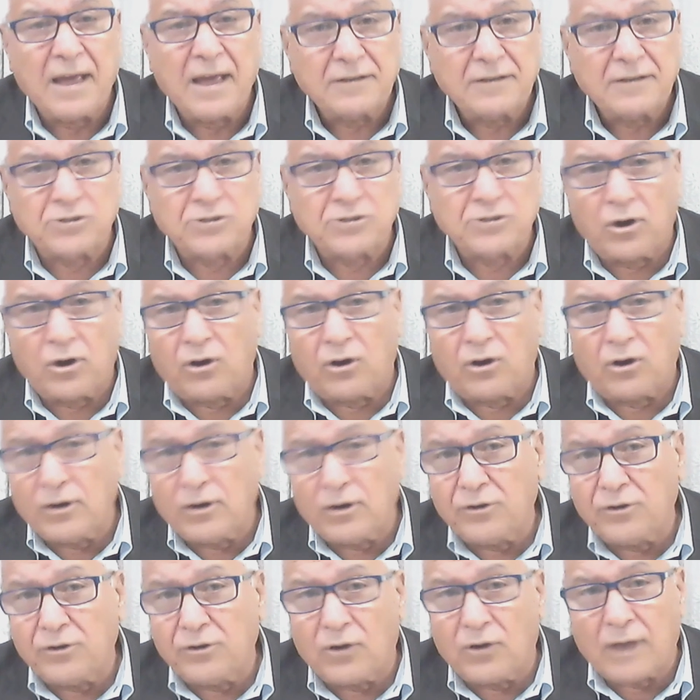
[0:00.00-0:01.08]
So all
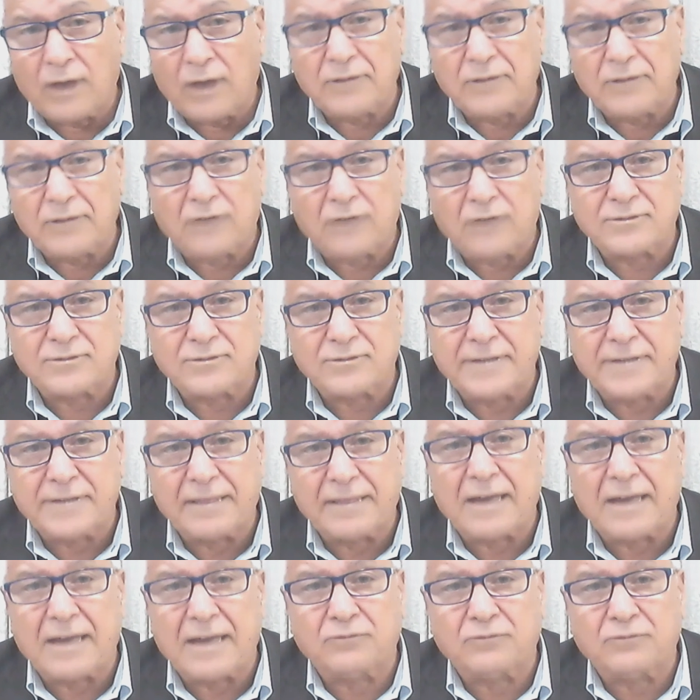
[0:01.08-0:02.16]
in all, I would like to say
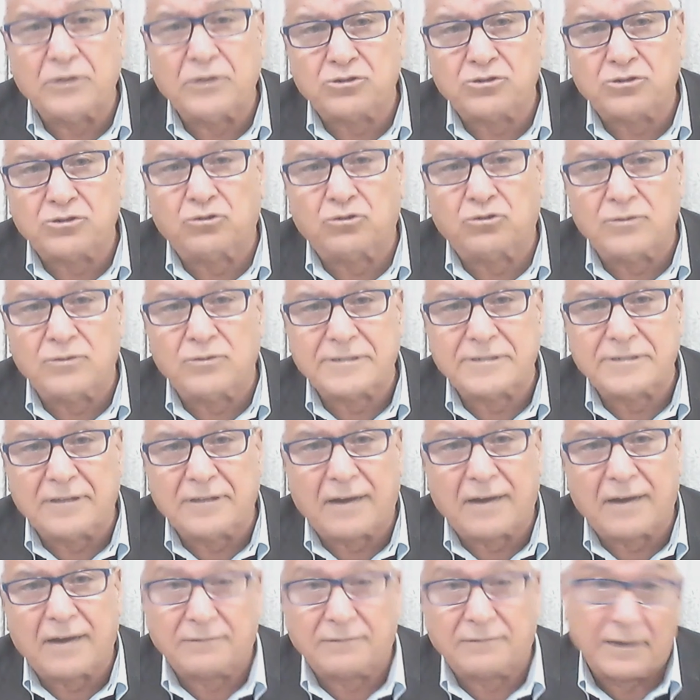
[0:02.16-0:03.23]
that we should consider,